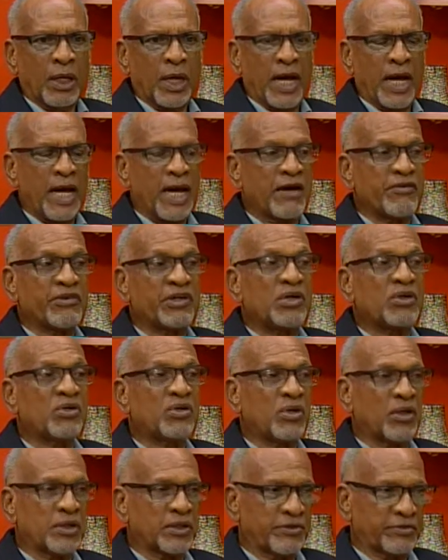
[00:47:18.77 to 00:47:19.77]
I have a
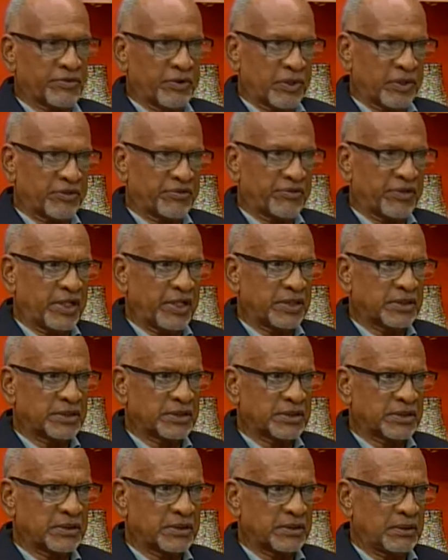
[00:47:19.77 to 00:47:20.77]
lot of
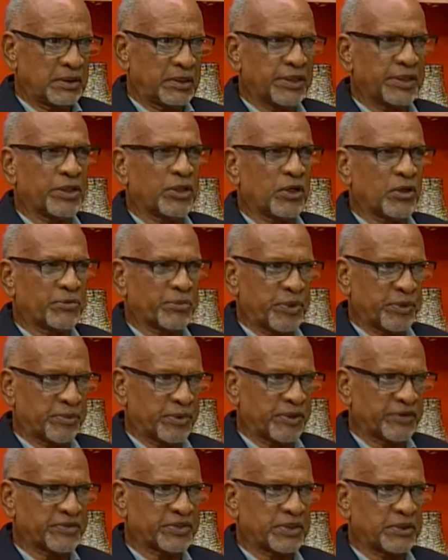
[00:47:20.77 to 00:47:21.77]
confidence in the young
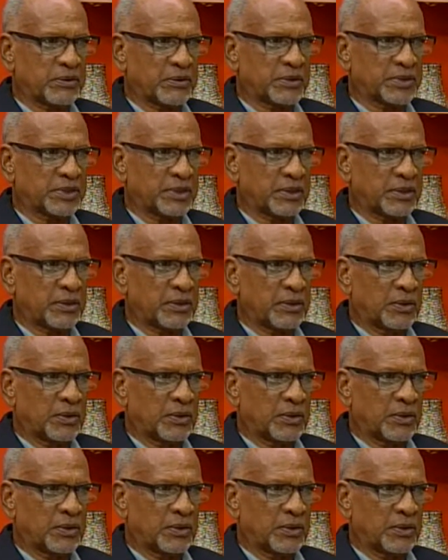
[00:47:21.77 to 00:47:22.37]
people of St. Lucia.